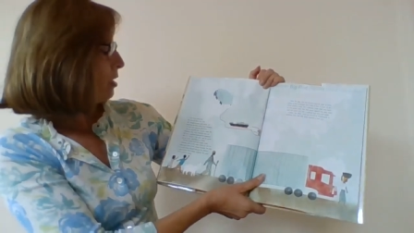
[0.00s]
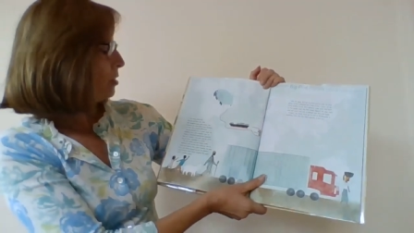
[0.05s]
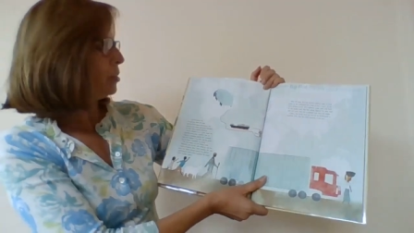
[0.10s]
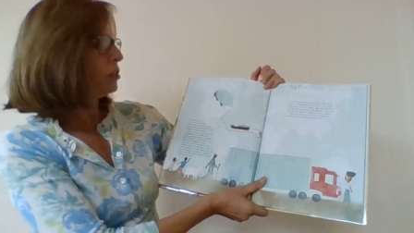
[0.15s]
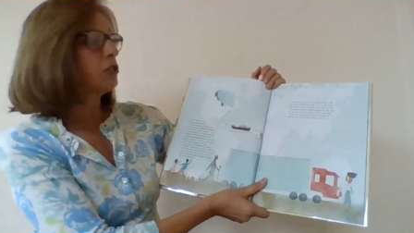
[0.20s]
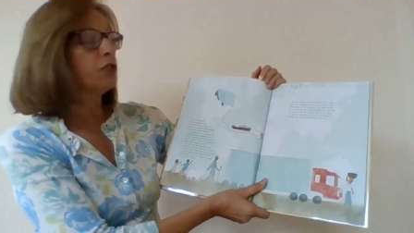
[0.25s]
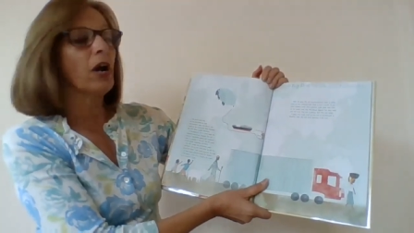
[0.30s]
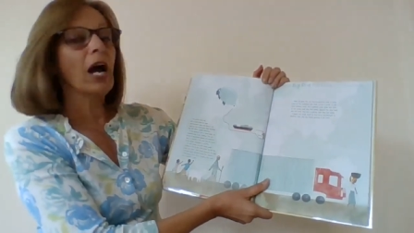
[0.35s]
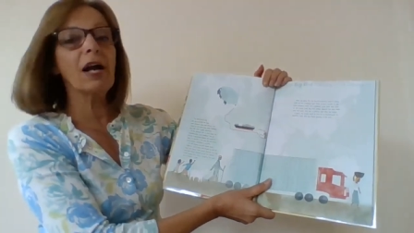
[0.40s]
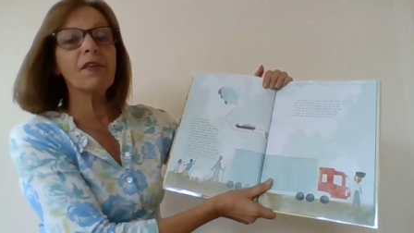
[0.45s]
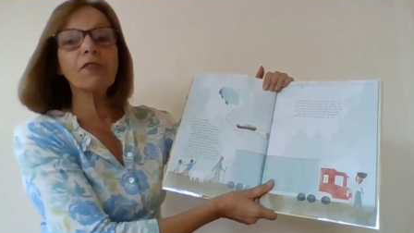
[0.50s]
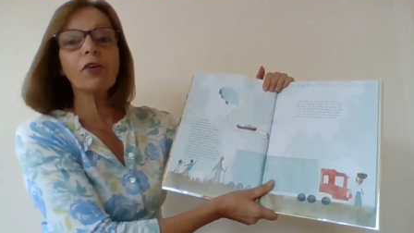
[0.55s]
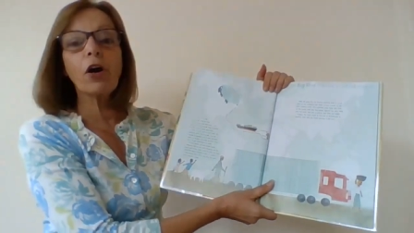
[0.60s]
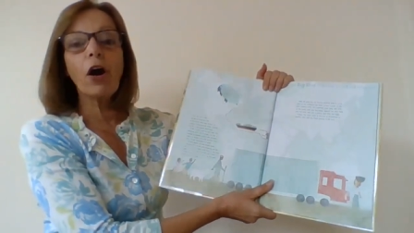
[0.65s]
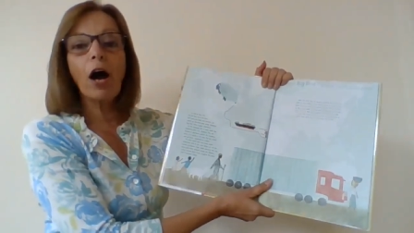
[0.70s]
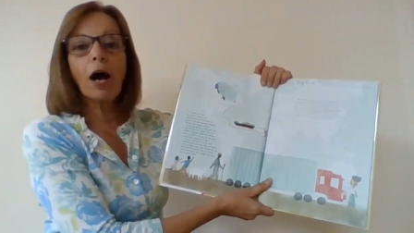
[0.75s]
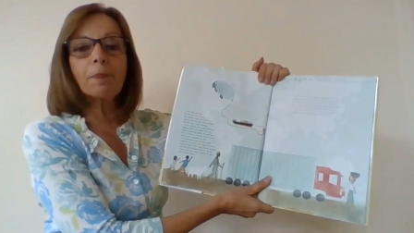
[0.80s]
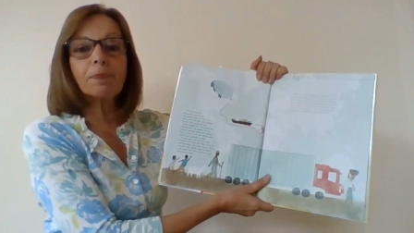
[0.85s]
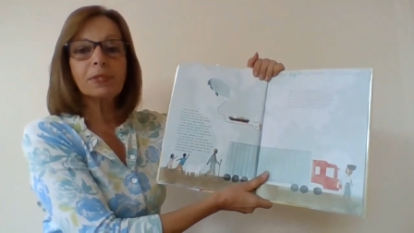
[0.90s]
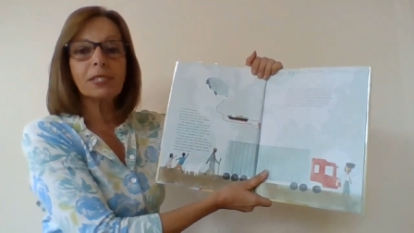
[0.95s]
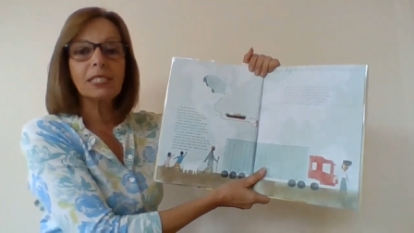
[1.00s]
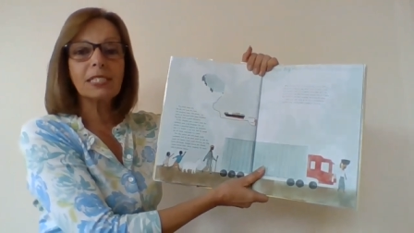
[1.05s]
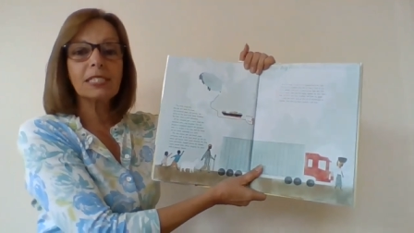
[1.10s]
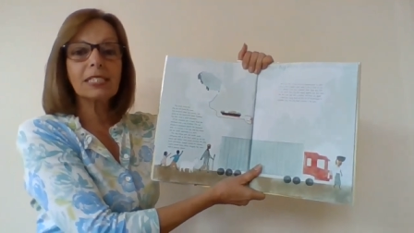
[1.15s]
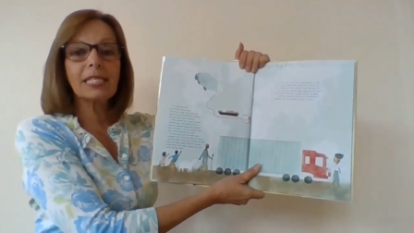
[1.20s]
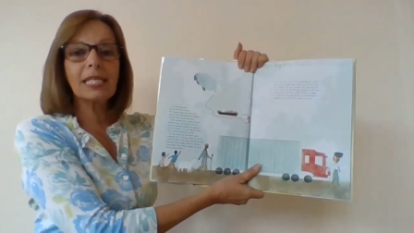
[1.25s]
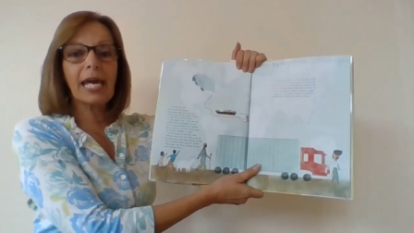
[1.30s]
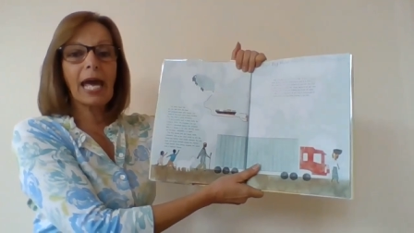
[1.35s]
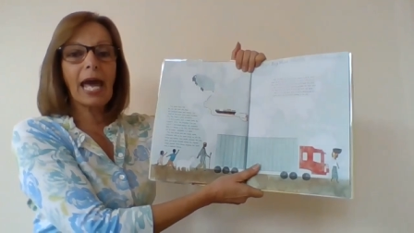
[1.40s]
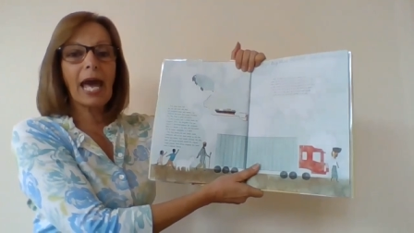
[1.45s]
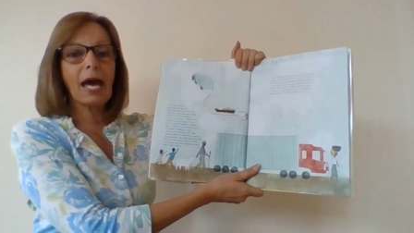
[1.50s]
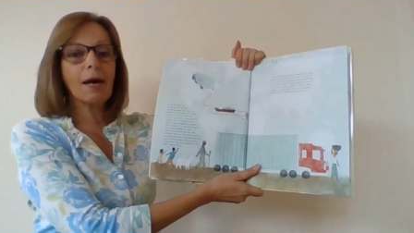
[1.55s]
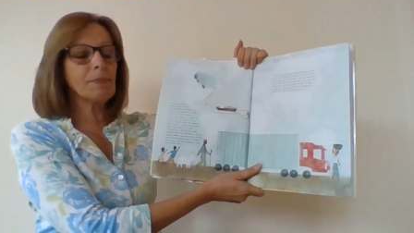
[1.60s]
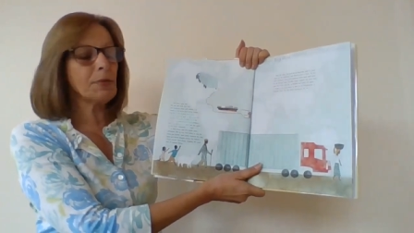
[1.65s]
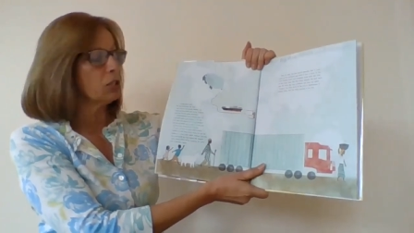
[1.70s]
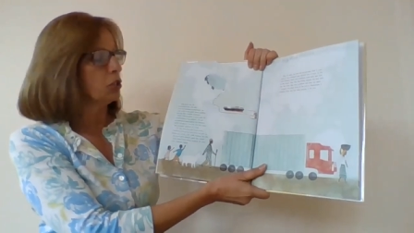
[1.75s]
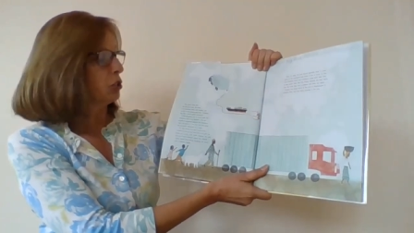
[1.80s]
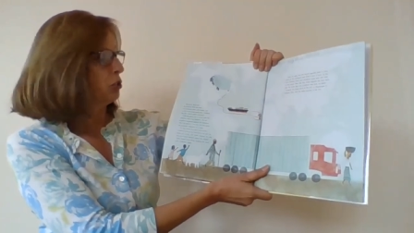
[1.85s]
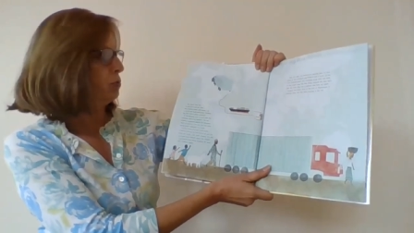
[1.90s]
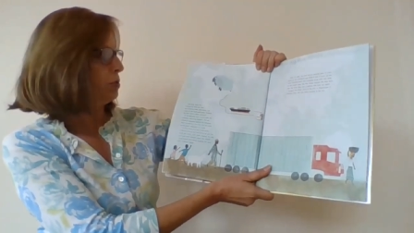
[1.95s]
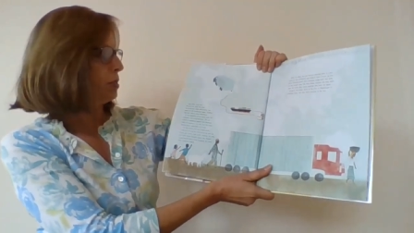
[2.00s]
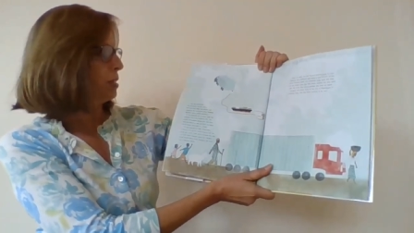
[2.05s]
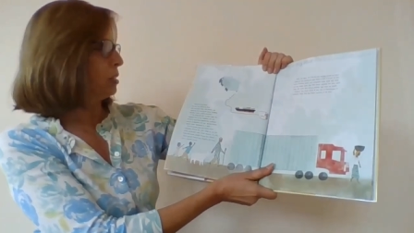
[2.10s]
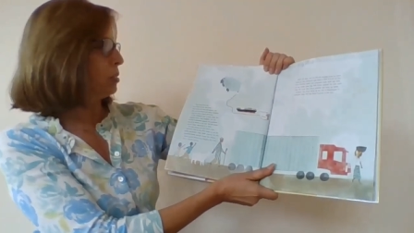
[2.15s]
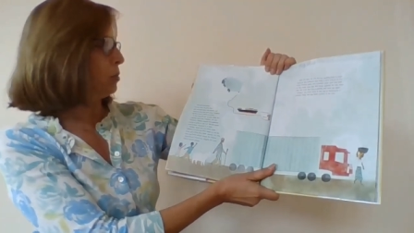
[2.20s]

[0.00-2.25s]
The driver hops into the cab and toots